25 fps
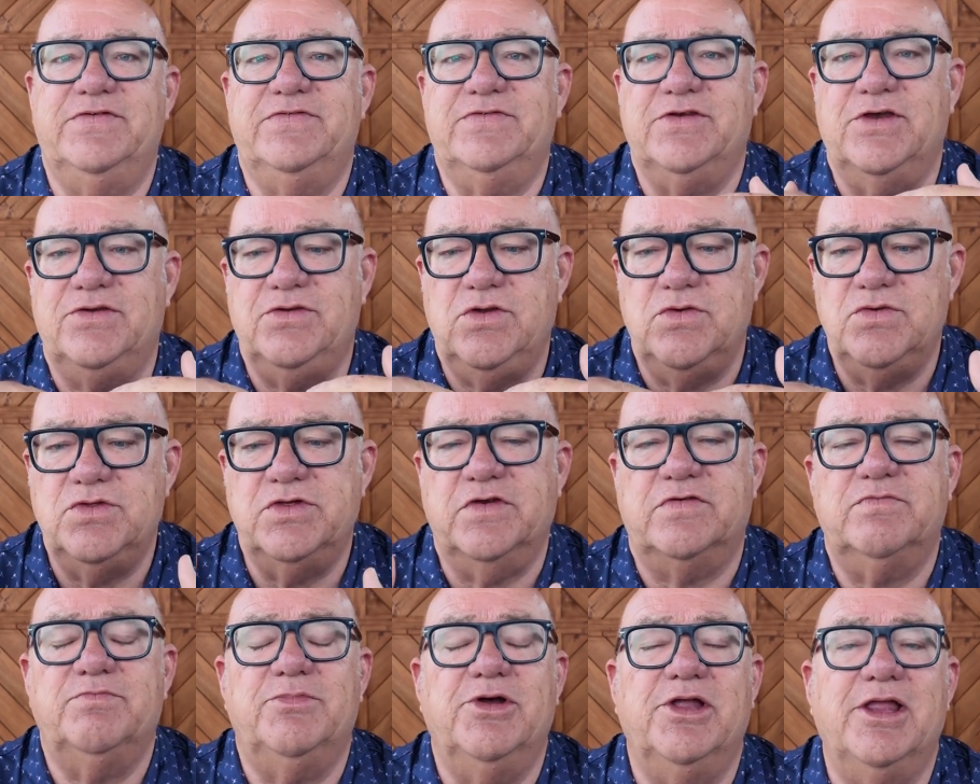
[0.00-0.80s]
So you
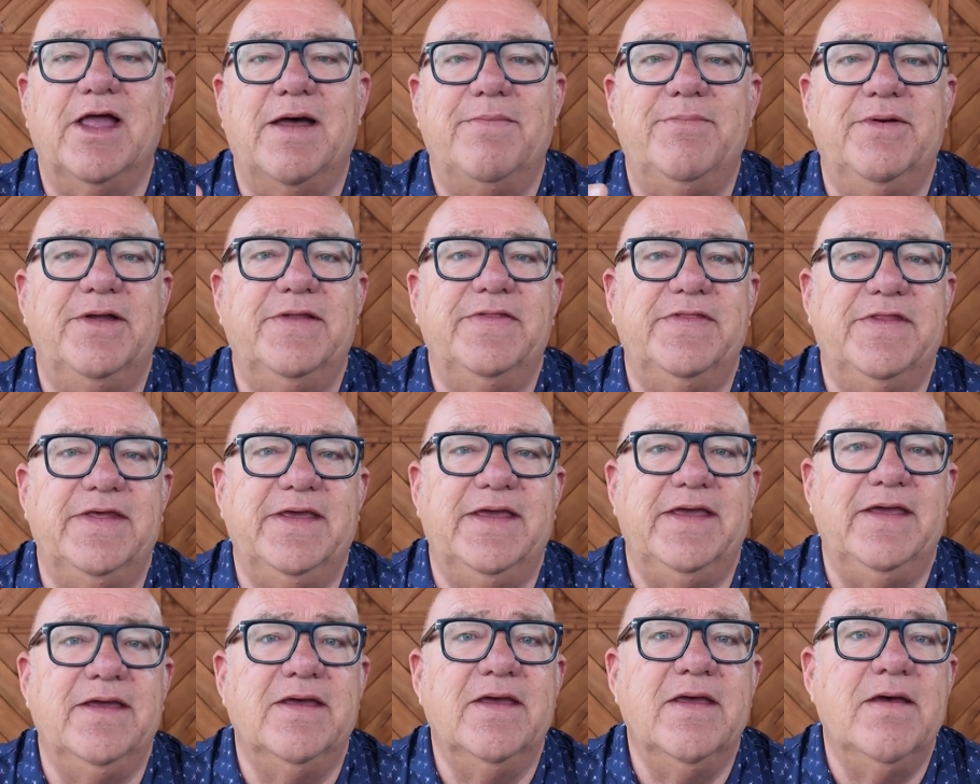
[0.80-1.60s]
just pull up at
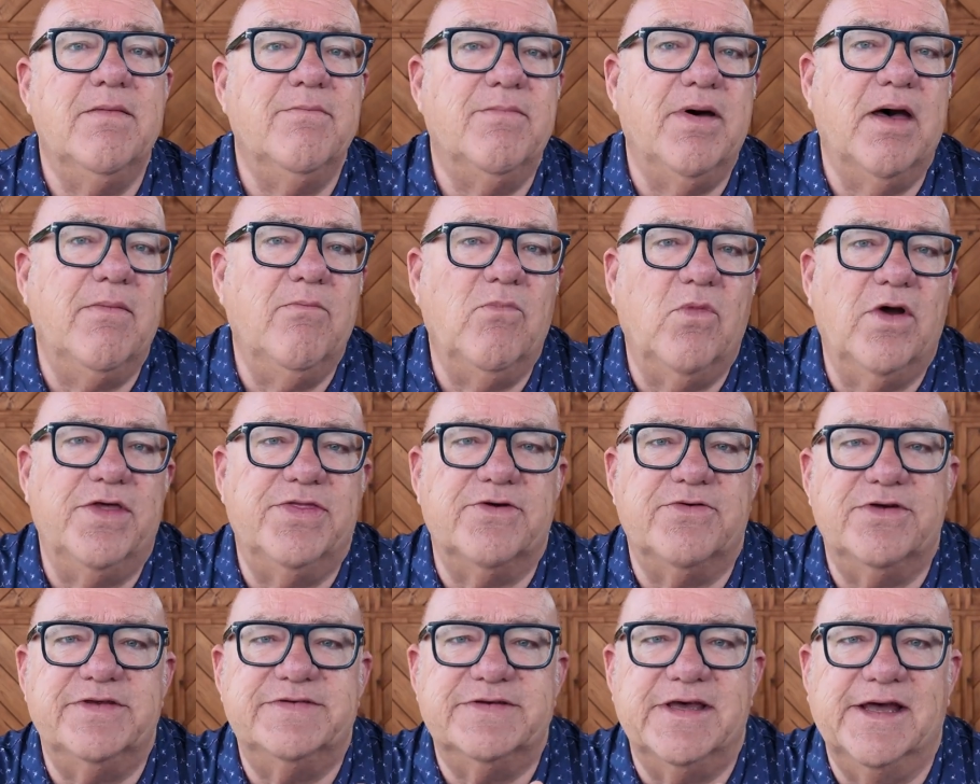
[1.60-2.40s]
the pump,
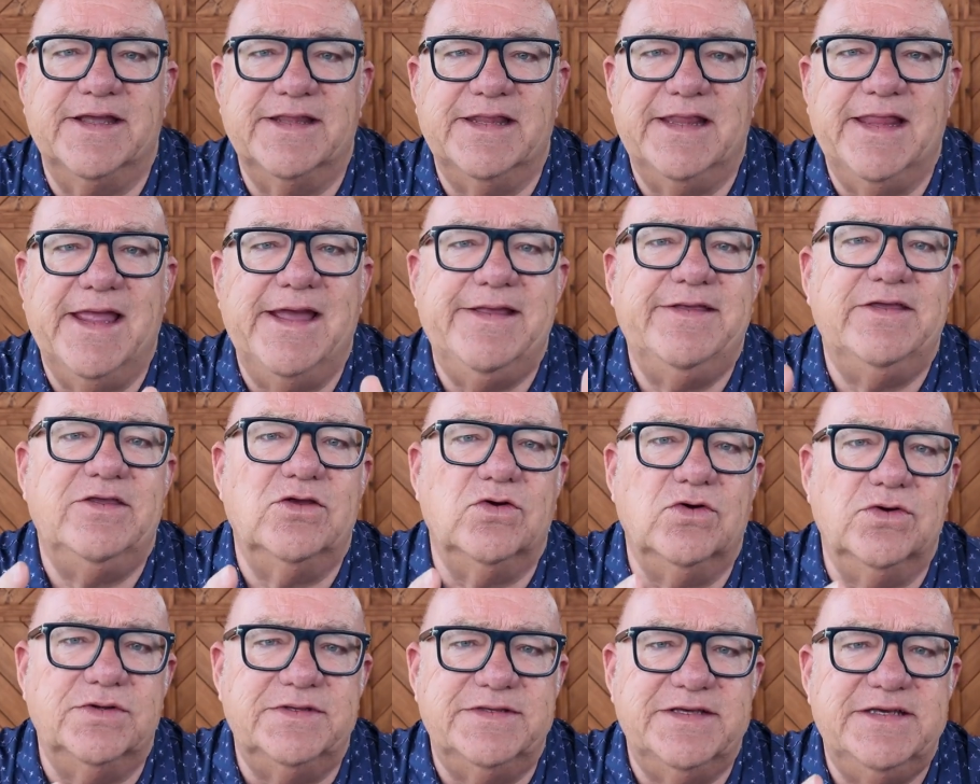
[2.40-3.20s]
whether it's unleaded
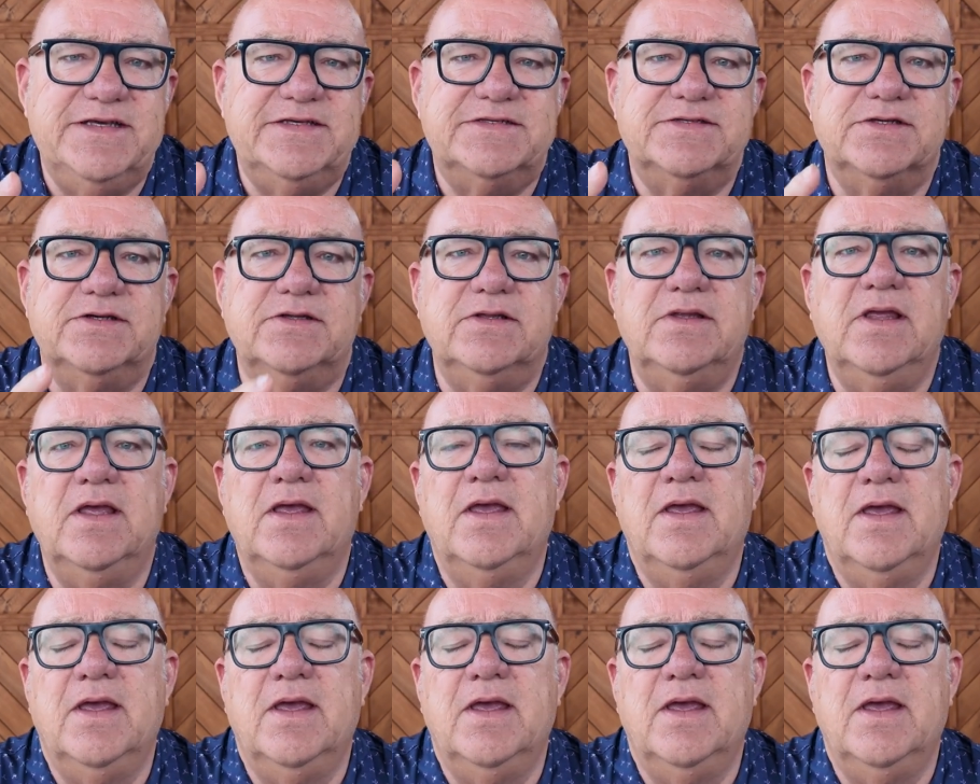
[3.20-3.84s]
or diesel,